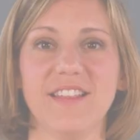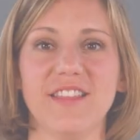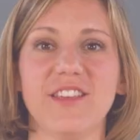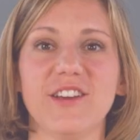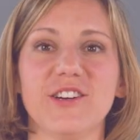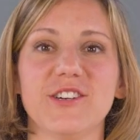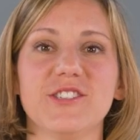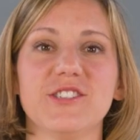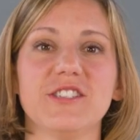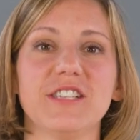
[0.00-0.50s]

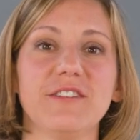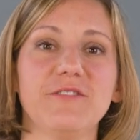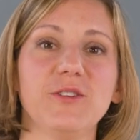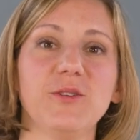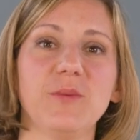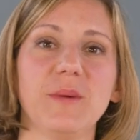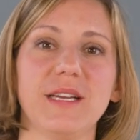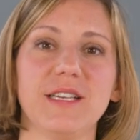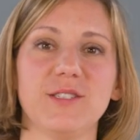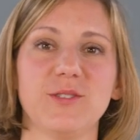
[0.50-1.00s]
There are
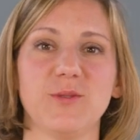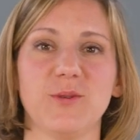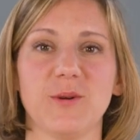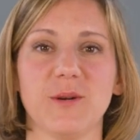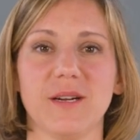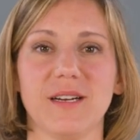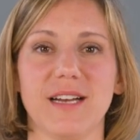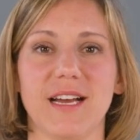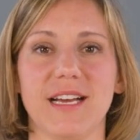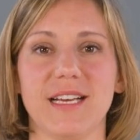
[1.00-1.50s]
several ways to
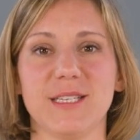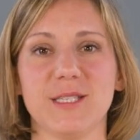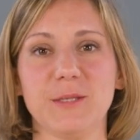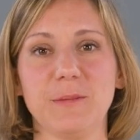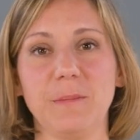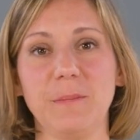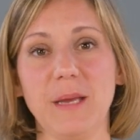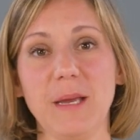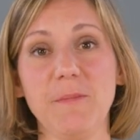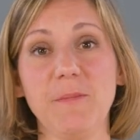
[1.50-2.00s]
organize
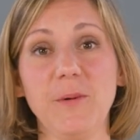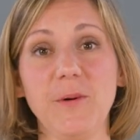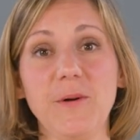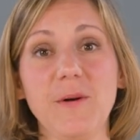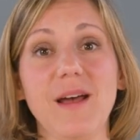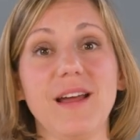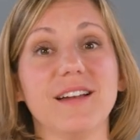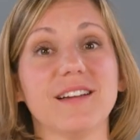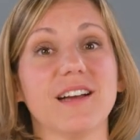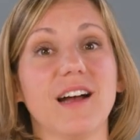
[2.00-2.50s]

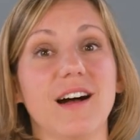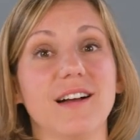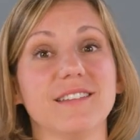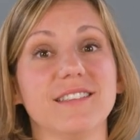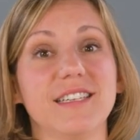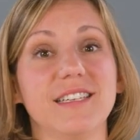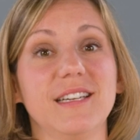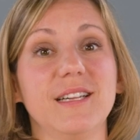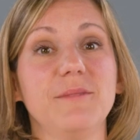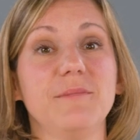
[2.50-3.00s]
people and
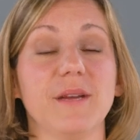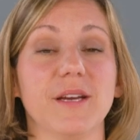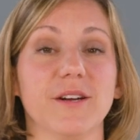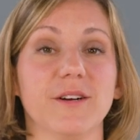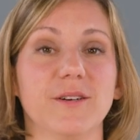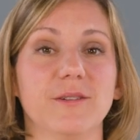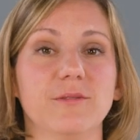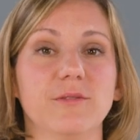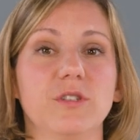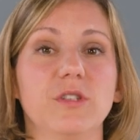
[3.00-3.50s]
content in
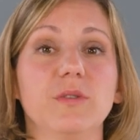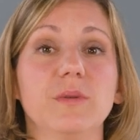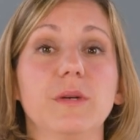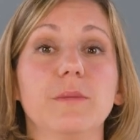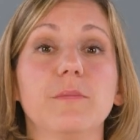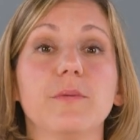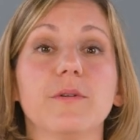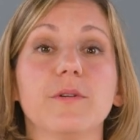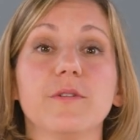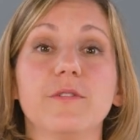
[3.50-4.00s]
Miro to
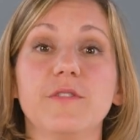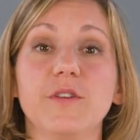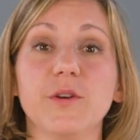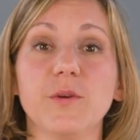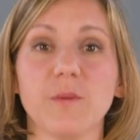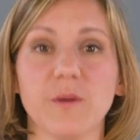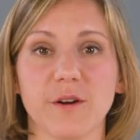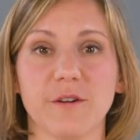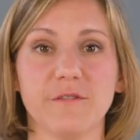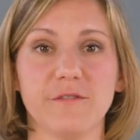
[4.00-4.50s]
improve your
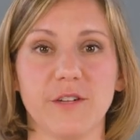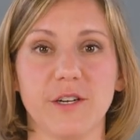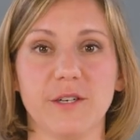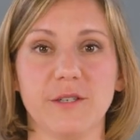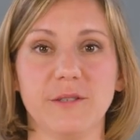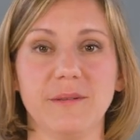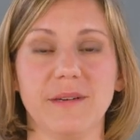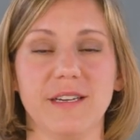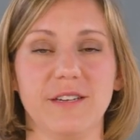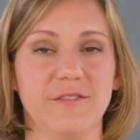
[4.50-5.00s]

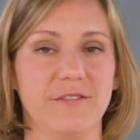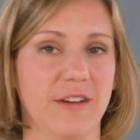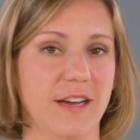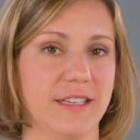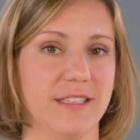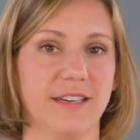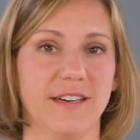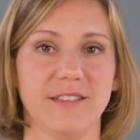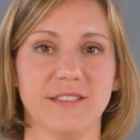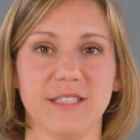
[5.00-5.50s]
workflow and
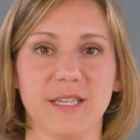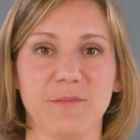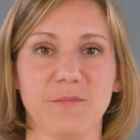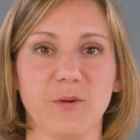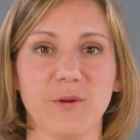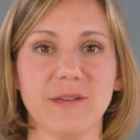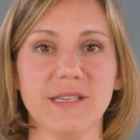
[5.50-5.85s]
find content more